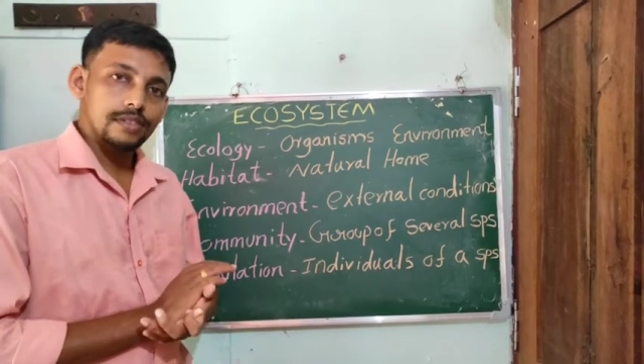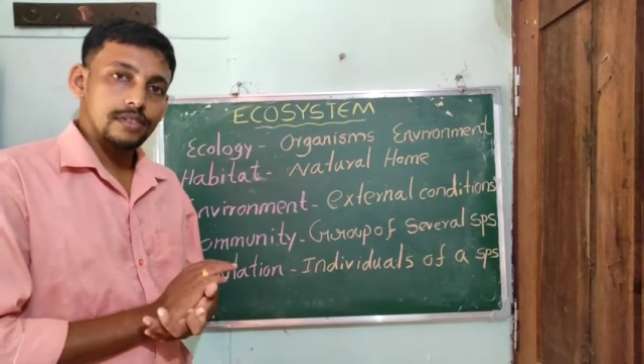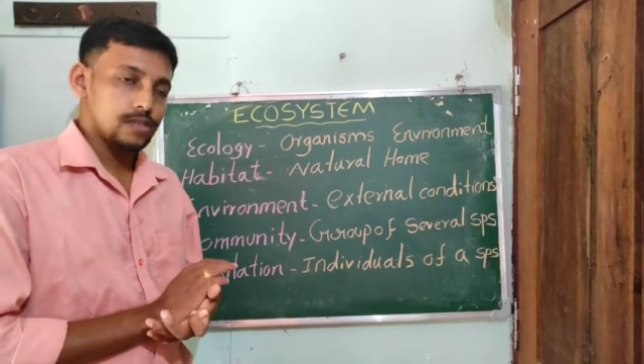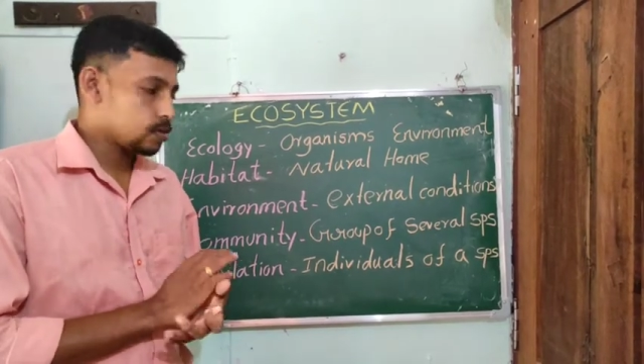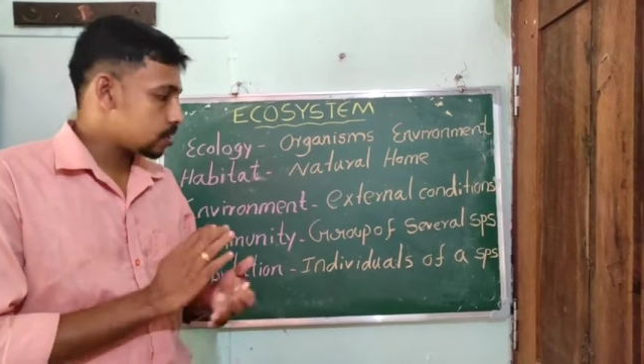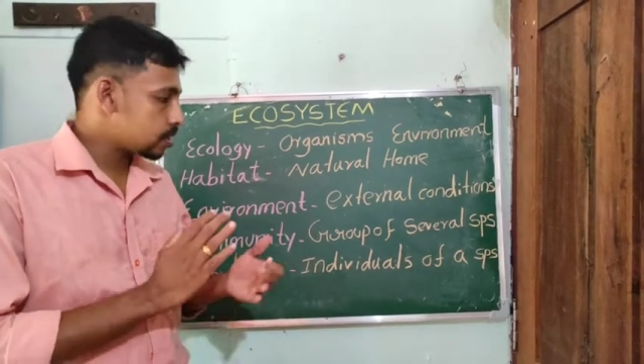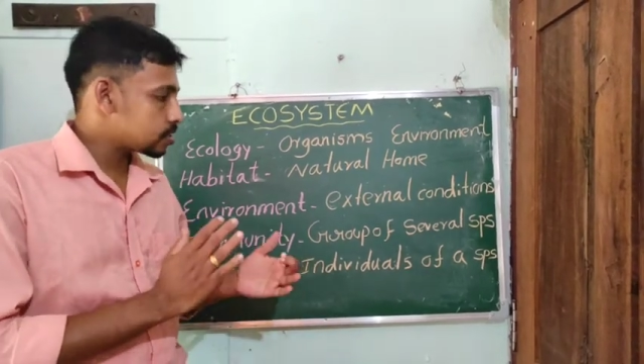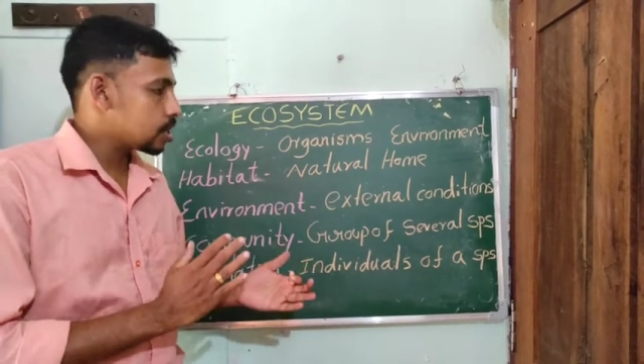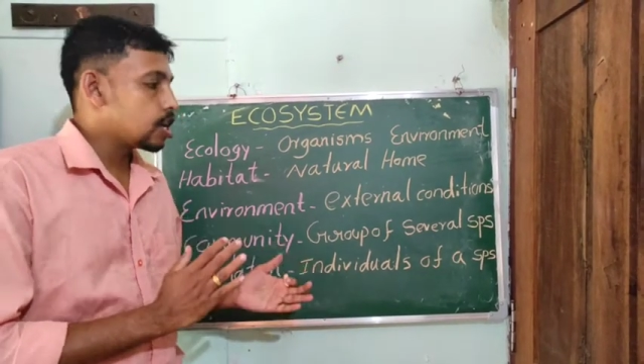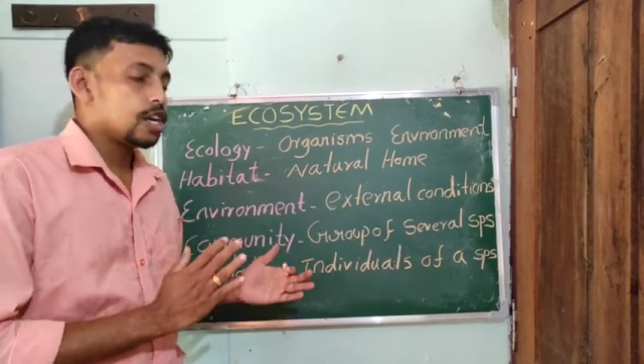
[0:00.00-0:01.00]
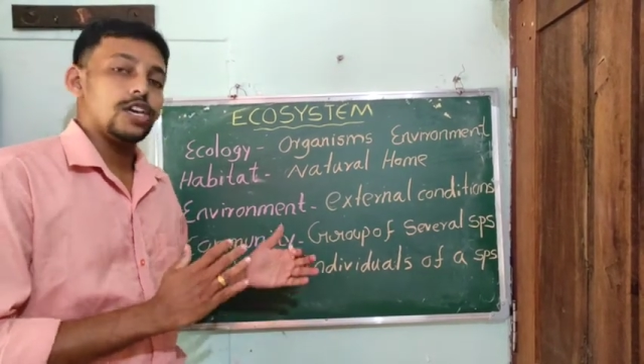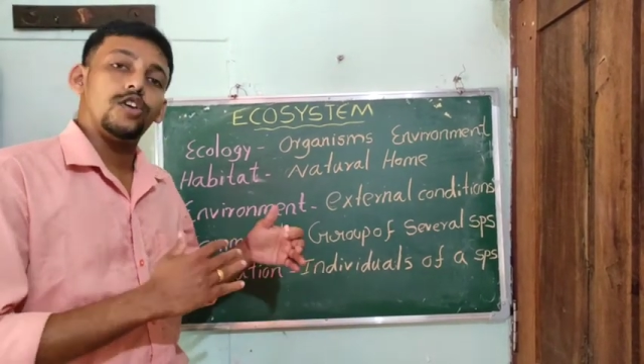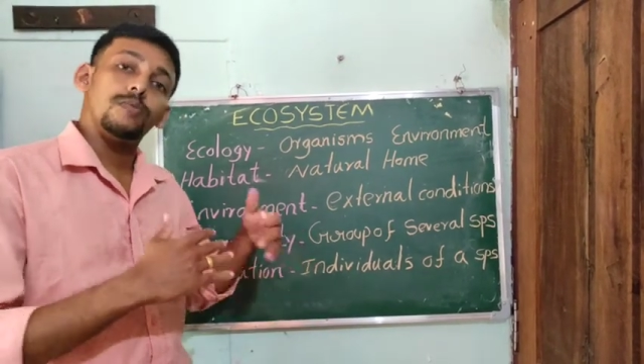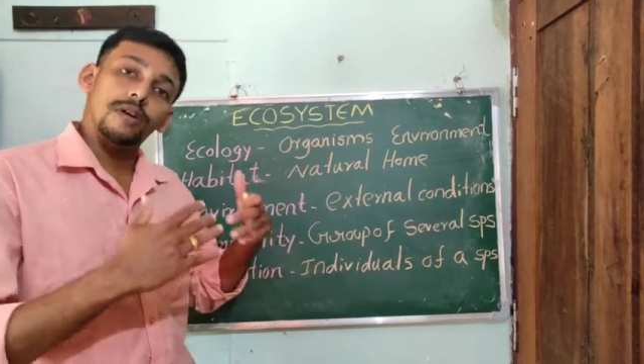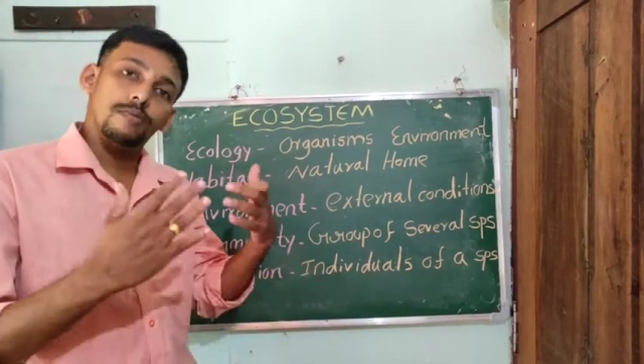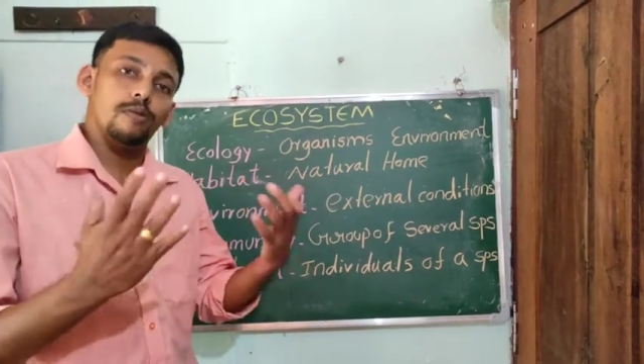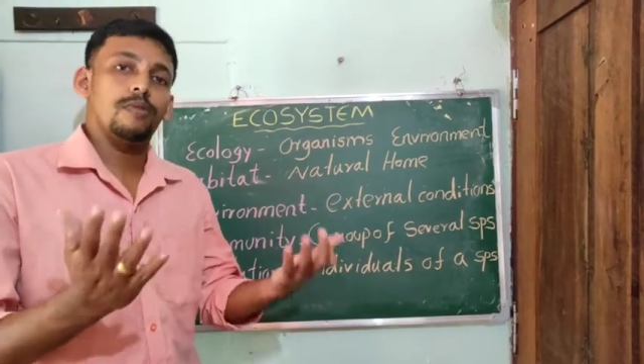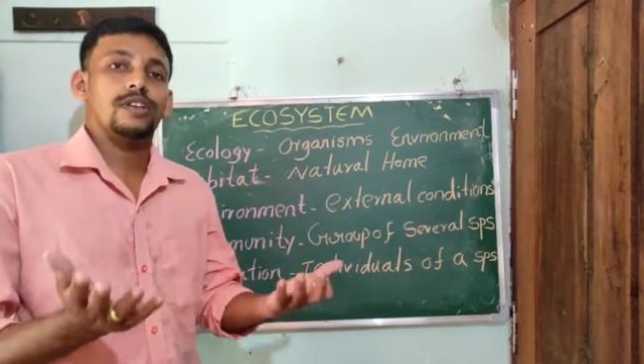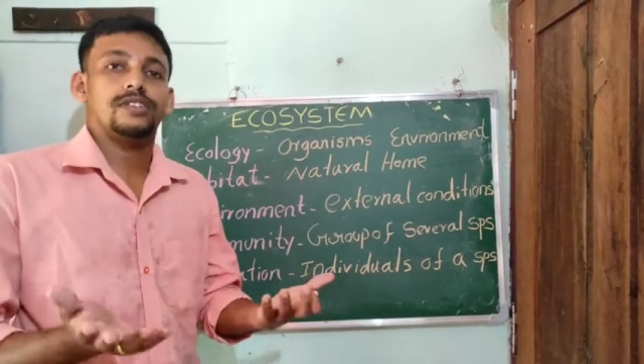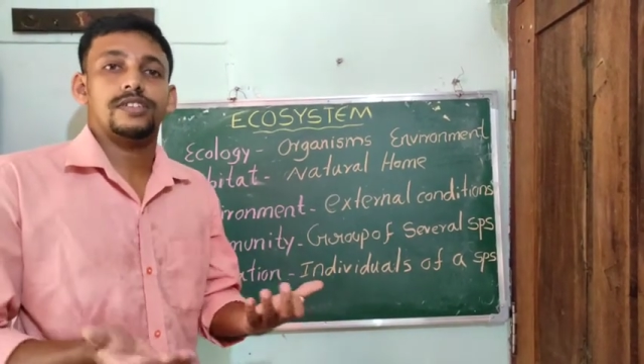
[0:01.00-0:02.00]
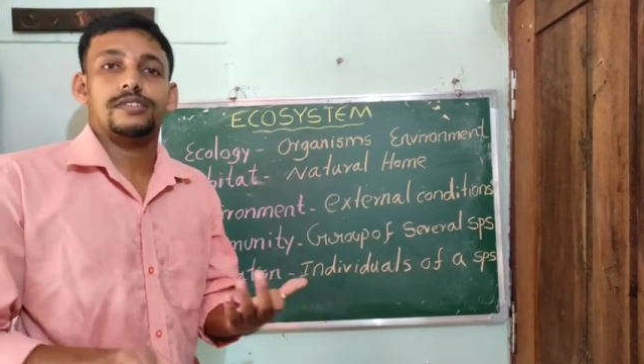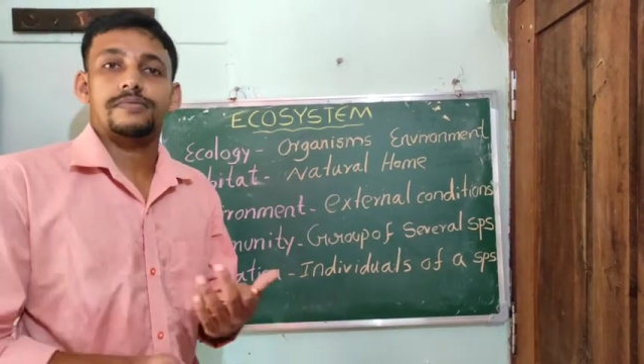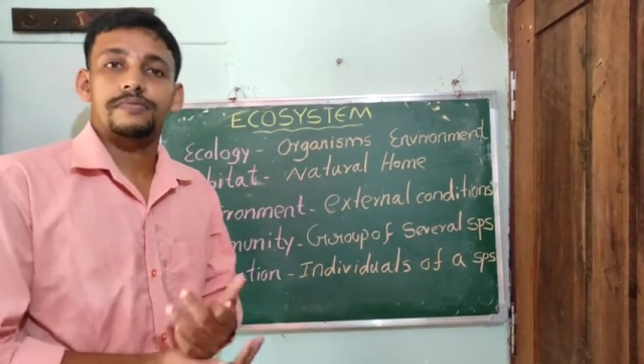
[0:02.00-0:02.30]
So there is human population.